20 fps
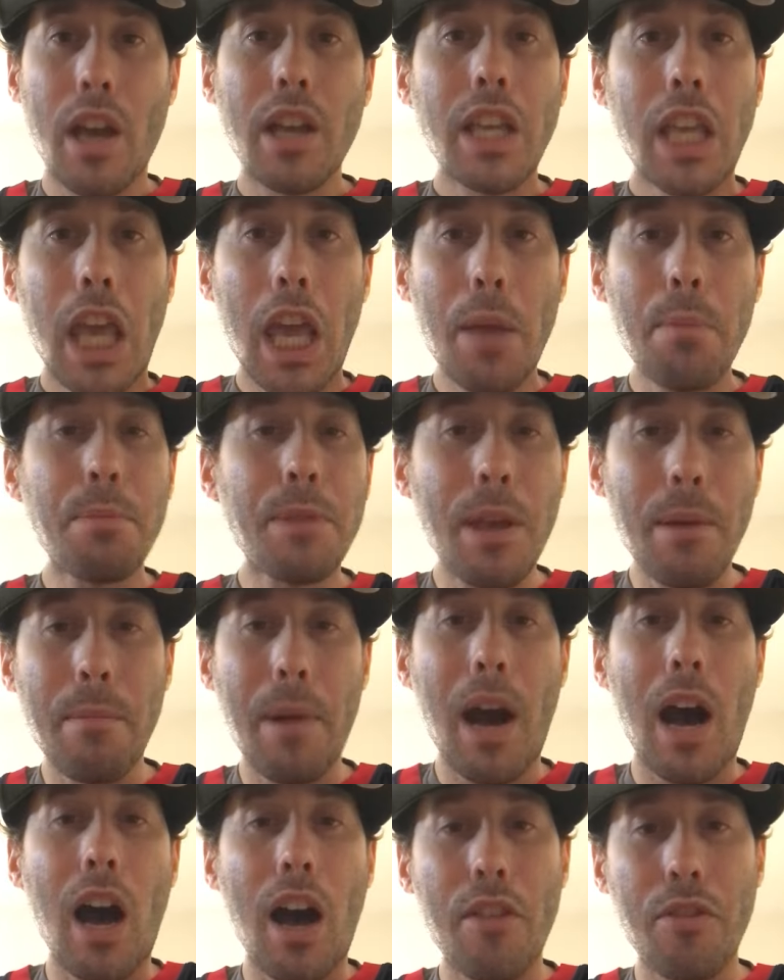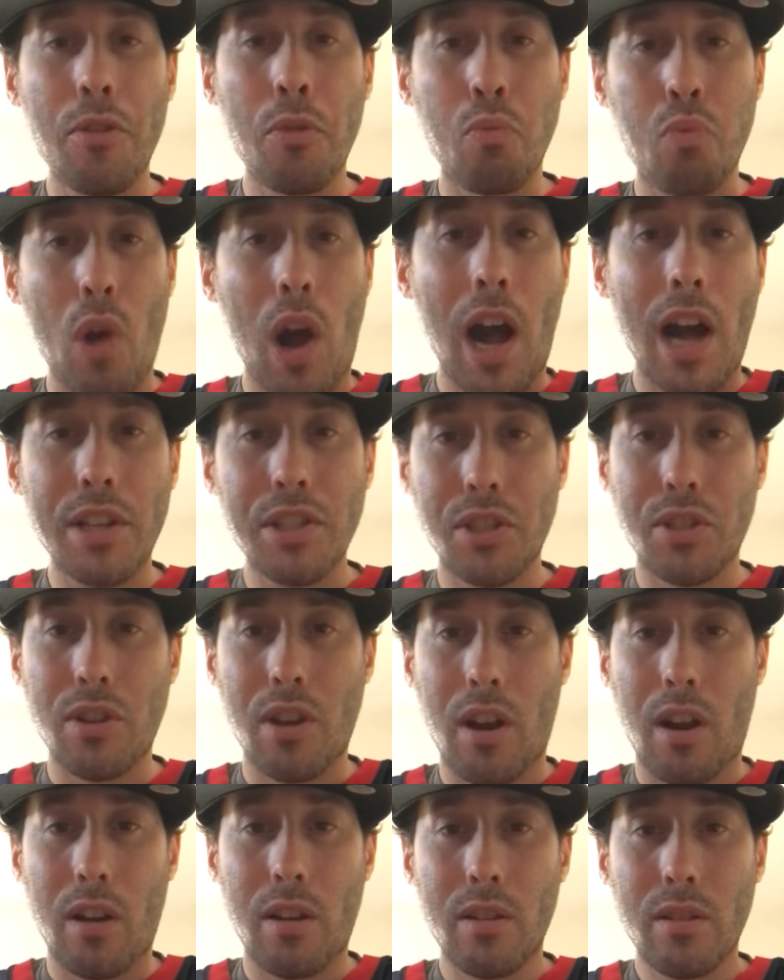Keep them on the
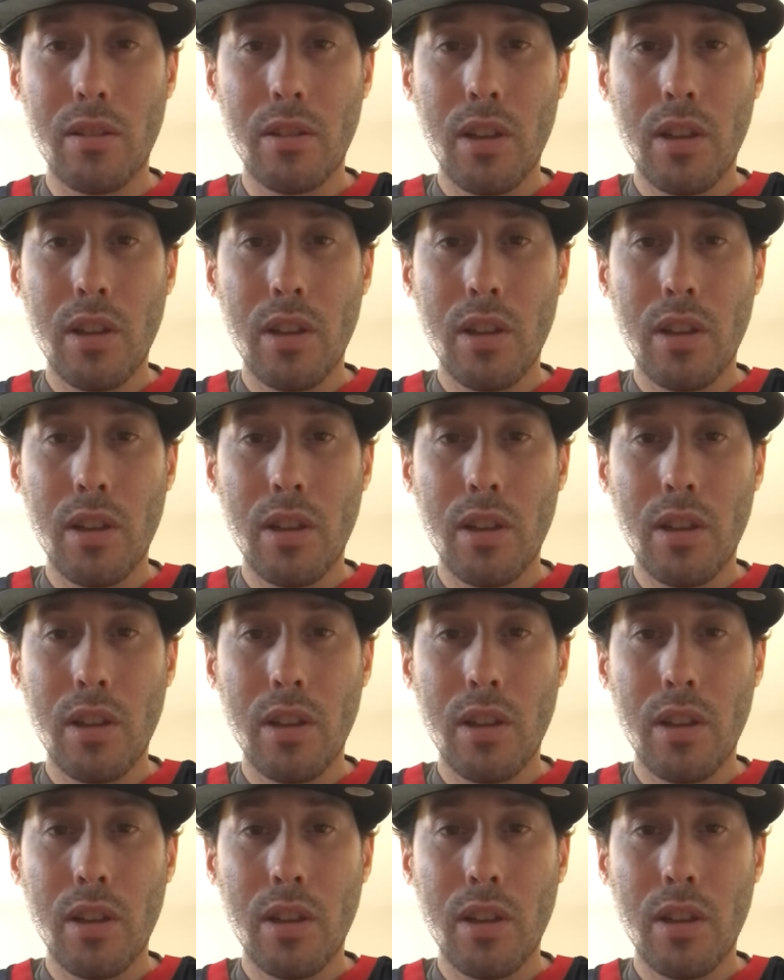roster.